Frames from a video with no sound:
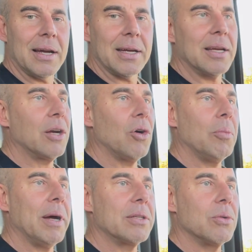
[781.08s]
got to get
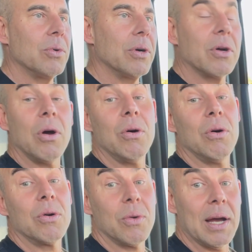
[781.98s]
going back to work.
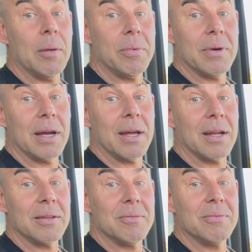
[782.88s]
Oh, crap. I got
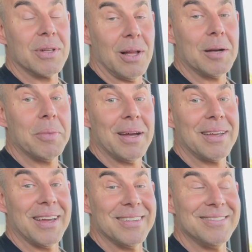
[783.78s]
to clock
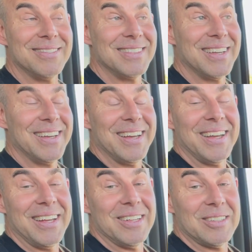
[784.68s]
back in.
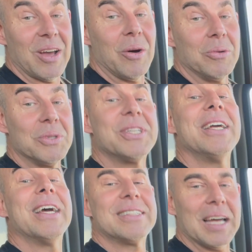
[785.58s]
So we'll see
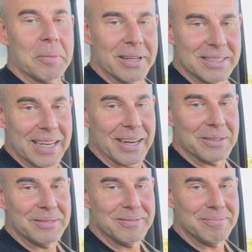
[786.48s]
you next time on the
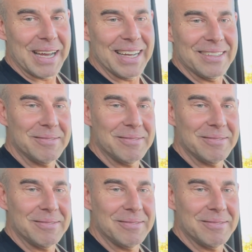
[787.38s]
channel. Bye.